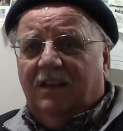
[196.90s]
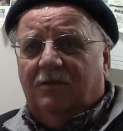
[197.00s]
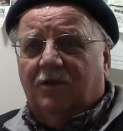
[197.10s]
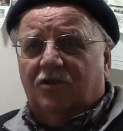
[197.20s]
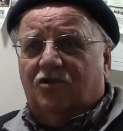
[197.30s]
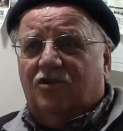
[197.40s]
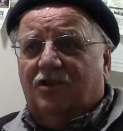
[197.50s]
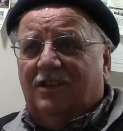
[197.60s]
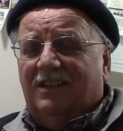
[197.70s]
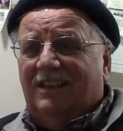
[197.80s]

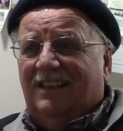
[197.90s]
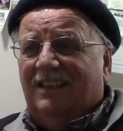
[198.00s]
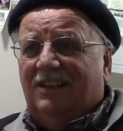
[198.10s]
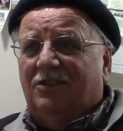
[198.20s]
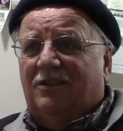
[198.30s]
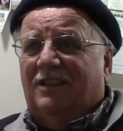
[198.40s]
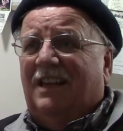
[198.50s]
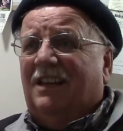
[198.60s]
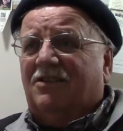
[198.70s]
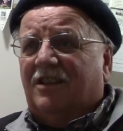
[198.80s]
which you can
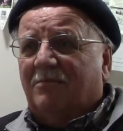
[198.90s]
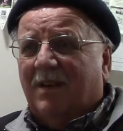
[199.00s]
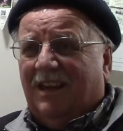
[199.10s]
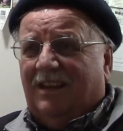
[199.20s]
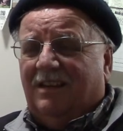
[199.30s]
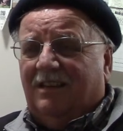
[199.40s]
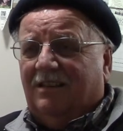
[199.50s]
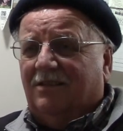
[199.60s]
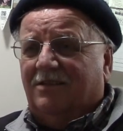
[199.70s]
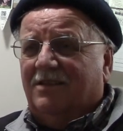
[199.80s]
actually make.
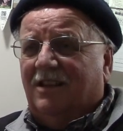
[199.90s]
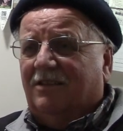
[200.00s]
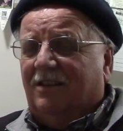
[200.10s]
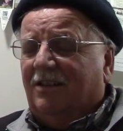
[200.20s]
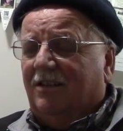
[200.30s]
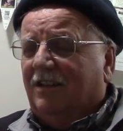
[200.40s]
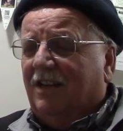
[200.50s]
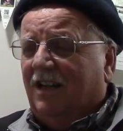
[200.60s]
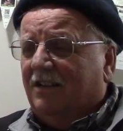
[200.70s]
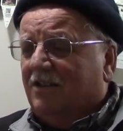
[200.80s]
There's nothing
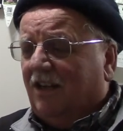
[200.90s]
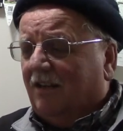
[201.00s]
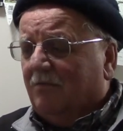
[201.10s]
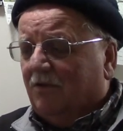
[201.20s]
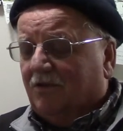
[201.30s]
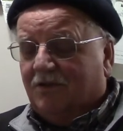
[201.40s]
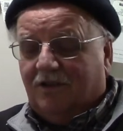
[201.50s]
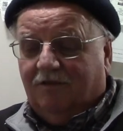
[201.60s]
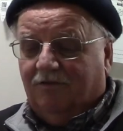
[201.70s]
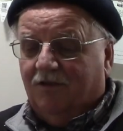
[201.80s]
high tech about the
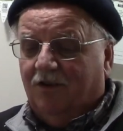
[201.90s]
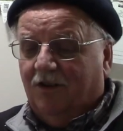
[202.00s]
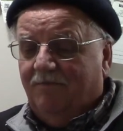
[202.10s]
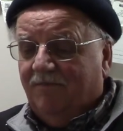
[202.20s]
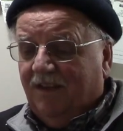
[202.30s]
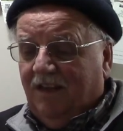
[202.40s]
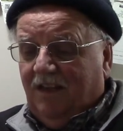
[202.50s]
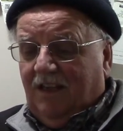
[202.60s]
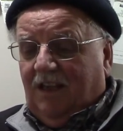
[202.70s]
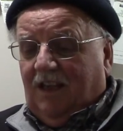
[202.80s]
stuff at all.
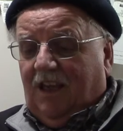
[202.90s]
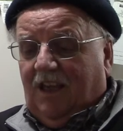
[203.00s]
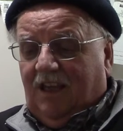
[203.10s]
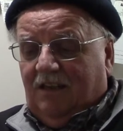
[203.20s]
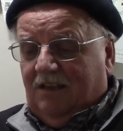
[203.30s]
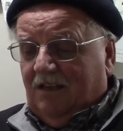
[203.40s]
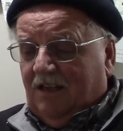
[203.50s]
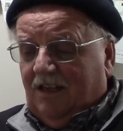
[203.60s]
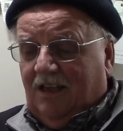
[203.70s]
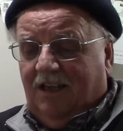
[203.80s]
And
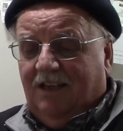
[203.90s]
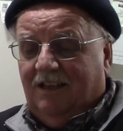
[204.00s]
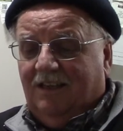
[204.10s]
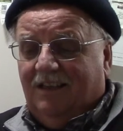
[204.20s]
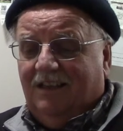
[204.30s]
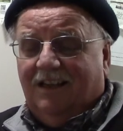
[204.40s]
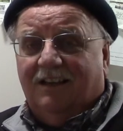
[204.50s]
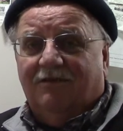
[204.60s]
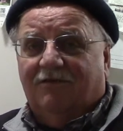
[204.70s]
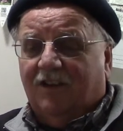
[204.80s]

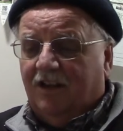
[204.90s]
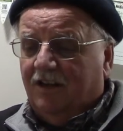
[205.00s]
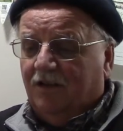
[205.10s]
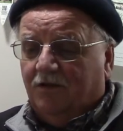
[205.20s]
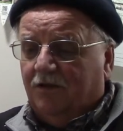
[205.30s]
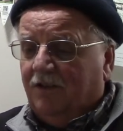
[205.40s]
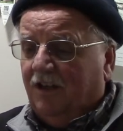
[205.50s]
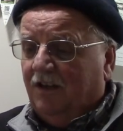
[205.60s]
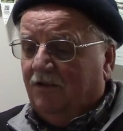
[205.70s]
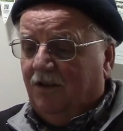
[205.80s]
I've got another
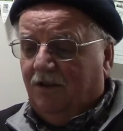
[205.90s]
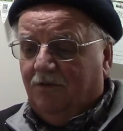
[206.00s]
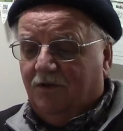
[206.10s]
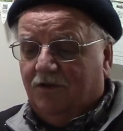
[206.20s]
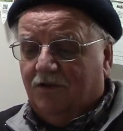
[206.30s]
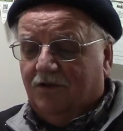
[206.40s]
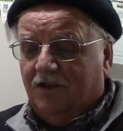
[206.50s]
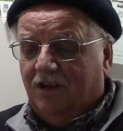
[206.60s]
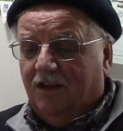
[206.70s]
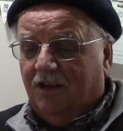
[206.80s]
thing out here, which is
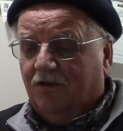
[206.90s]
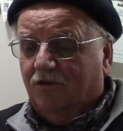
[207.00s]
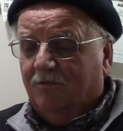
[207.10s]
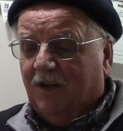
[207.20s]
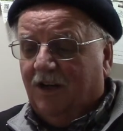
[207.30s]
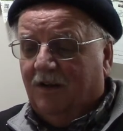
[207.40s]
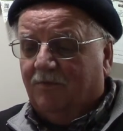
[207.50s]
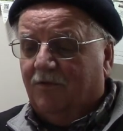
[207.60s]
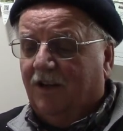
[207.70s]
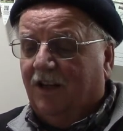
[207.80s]
the Lycoming
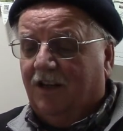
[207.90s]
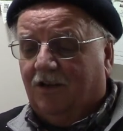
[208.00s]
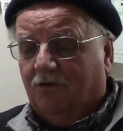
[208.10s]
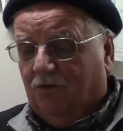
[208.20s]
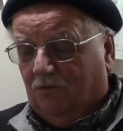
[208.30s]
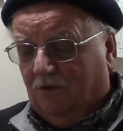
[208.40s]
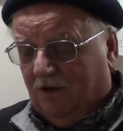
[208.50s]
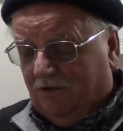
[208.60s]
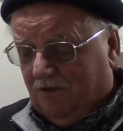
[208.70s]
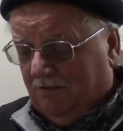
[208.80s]
operating in cold
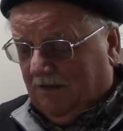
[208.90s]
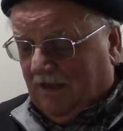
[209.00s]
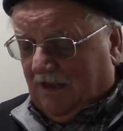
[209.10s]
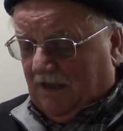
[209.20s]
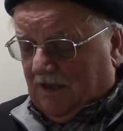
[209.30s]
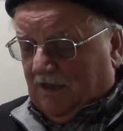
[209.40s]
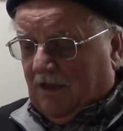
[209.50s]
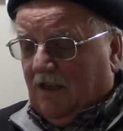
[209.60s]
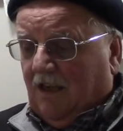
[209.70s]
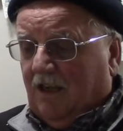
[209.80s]
weather.
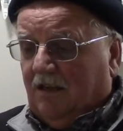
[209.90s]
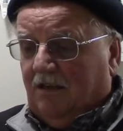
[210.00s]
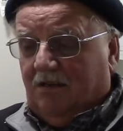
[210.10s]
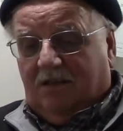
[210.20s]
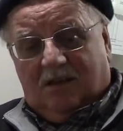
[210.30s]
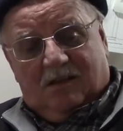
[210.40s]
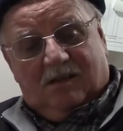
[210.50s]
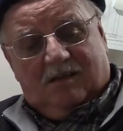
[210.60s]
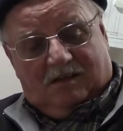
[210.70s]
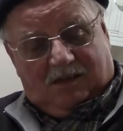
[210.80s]
And
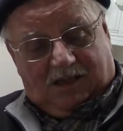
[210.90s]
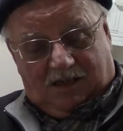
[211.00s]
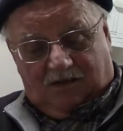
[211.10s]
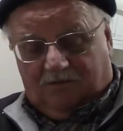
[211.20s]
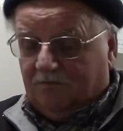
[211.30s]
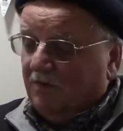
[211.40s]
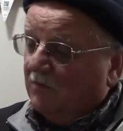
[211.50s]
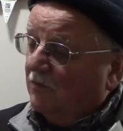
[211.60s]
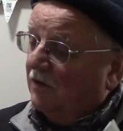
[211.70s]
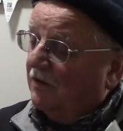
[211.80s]
I can't even
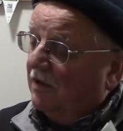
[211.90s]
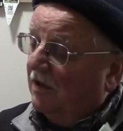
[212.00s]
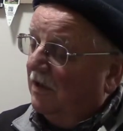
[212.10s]
remember what